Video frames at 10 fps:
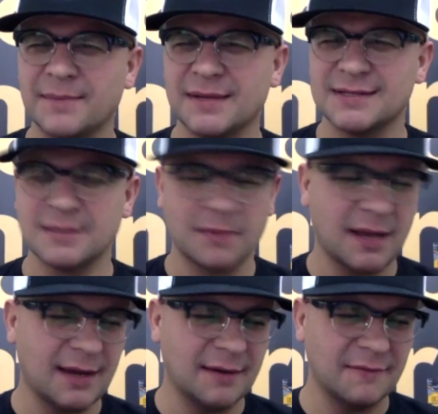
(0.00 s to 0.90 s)
it to some
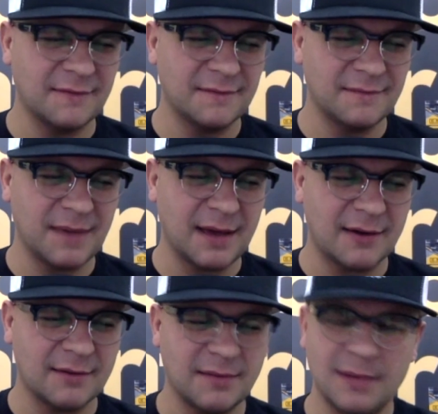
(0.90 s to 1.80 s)
kind of
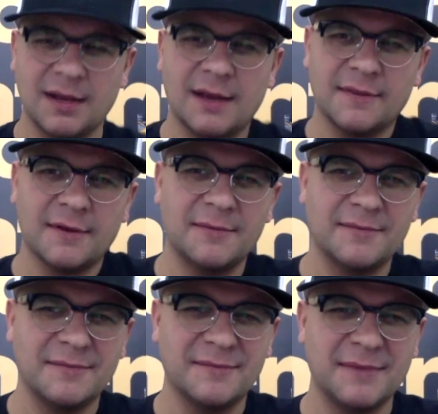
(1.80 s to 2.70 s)
pattern. Maybe not though.
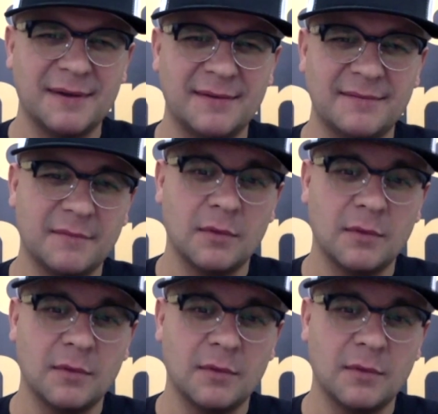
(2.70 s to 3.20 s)
But that's because